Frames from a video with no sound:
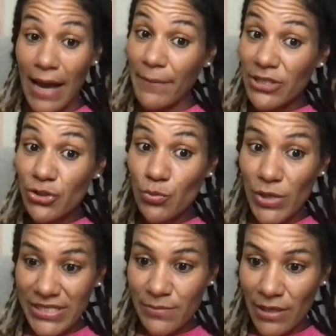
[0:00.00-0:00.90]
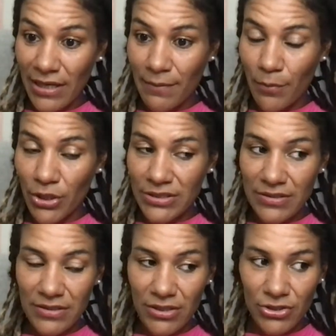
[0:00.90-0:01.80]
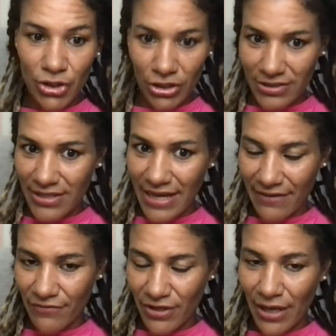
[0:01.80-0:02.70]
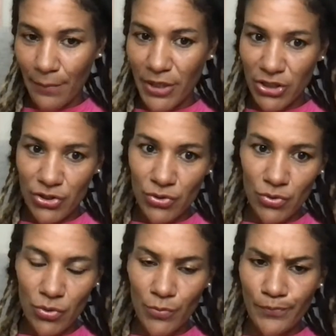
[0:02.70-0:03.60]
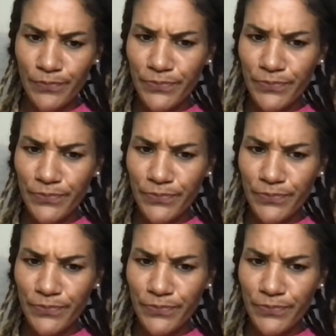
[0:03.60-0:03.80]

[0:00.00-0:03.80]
i've been to westmoreland but not diving i've been to